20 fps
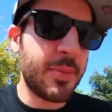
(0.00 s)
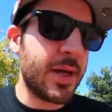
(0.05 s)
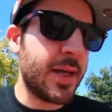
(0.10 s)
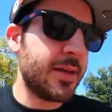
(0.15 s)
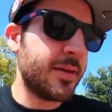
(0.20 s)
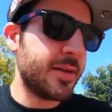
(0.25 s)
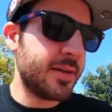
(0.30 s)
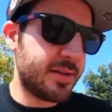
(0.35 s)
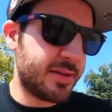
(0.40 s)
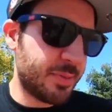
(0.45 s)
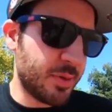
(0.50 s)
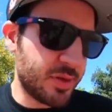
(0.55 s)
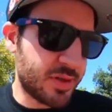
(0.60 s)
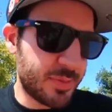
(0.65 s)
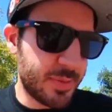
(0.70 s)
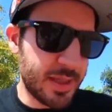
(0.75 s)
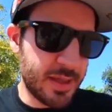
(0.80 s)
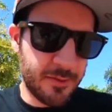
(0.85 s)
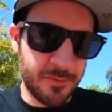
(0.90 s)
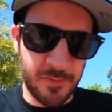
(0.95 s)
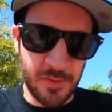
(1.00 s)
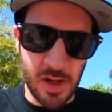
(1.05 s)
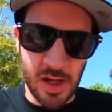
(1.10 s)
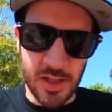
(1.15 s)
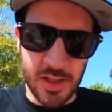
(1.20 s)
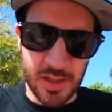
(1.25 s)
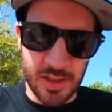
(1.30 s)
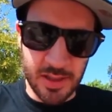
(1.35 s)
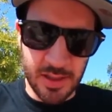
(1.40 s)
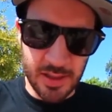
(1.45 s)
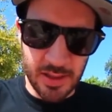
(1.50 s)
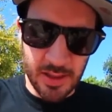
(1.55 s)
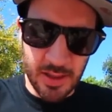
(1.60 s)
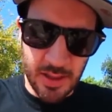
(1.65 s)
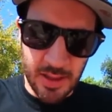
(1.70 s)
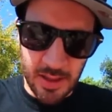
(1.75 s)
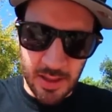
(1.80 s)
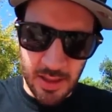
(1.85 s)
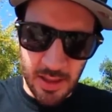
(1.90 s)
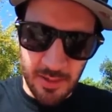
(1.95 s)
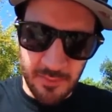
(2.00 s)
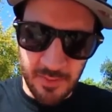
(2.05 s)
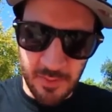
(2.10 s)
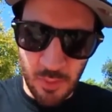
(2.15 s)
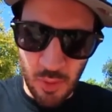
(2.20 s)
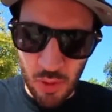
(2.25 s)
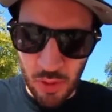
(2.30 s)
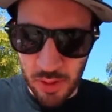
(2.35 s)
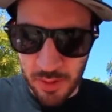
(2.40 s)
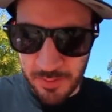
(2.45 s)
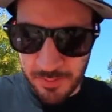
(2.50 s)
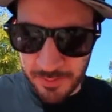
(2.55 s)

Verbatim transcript: but it's supposed to be the front of the board.